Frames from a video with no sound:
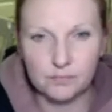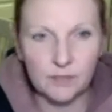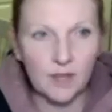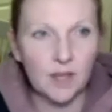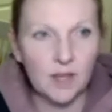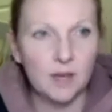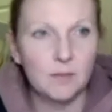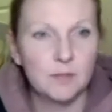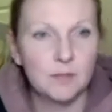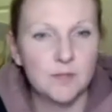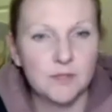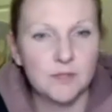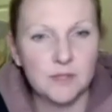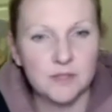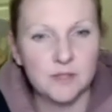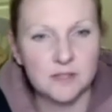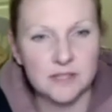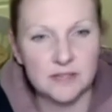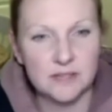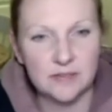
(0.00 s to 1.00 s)
I'm just going
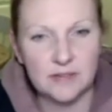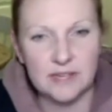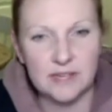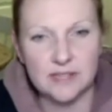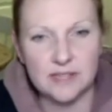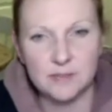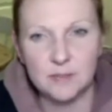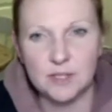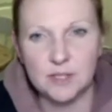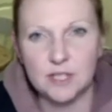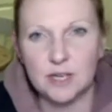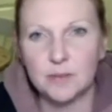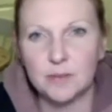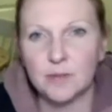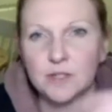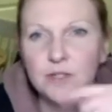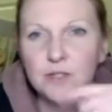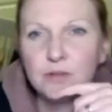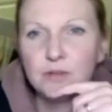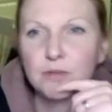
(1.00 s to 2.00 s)
to see if it lets me share my
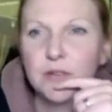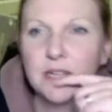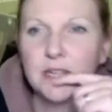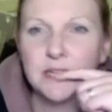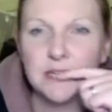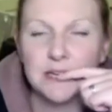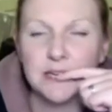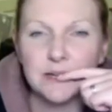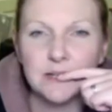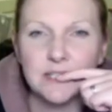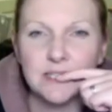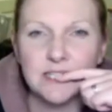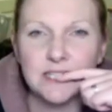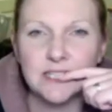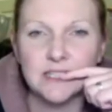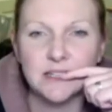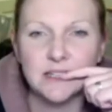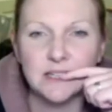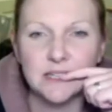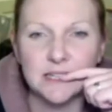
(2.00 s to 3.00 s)
screen now. It did
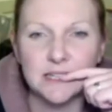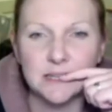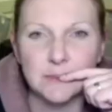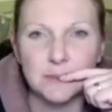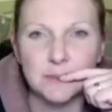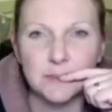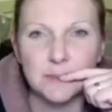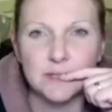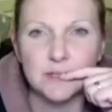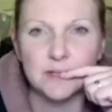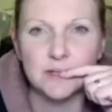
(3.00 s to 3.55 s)
earlier, but